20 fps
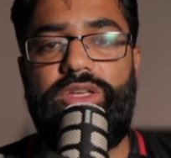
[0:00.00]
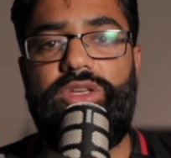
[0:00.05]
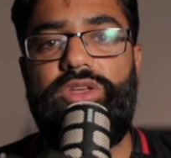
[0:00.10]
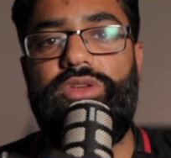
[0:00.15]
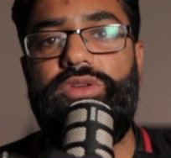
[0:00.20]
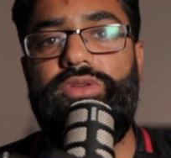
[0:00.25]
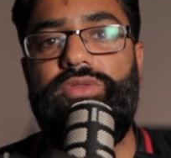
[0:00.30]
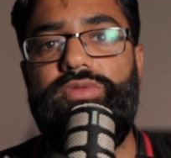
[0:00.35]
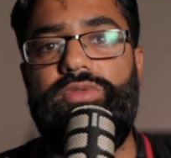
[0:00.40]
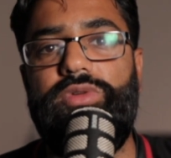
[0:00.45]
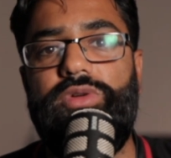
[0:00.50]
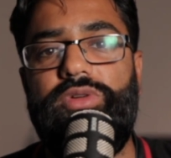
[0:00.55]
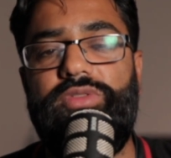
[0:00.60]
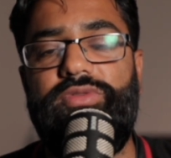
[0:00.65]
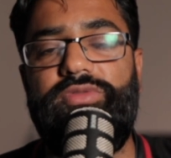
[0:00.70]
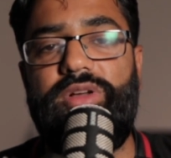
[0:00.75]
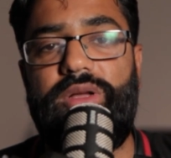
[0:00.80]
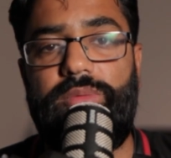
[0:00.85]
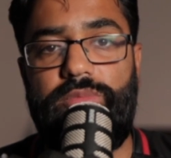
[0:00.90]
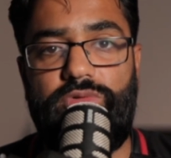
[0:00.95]
You've got
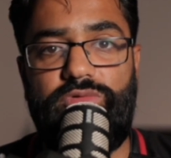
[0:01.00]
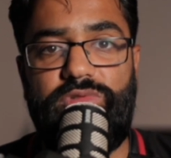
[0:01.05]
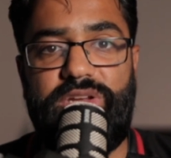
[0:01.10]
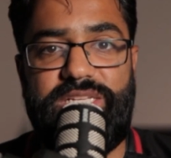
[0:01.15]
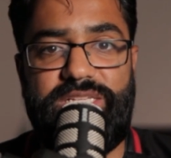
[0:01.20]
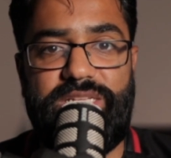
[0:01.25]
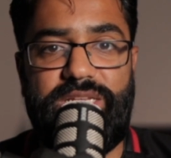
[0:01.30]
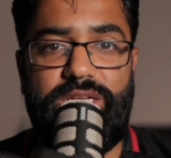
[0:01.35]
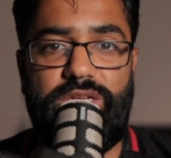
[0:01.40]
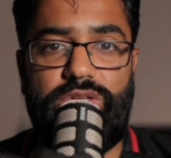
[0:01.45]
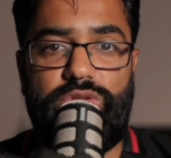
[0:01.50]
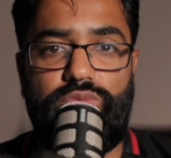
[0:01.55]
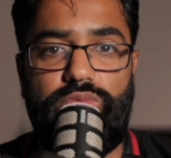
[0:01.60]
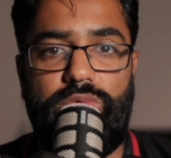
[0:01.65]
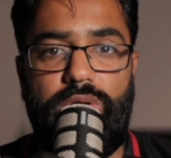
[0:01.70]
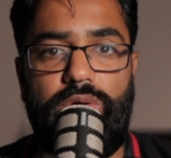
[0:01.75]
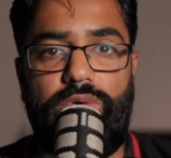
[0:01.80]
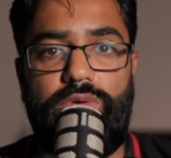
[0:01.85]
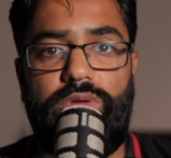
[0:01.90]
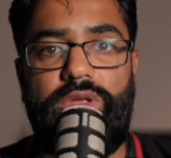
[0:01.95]
verbal reasoning as
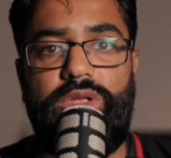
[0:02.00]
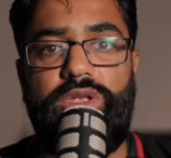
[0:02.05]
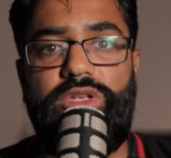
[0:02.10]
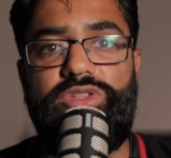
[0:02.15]
well.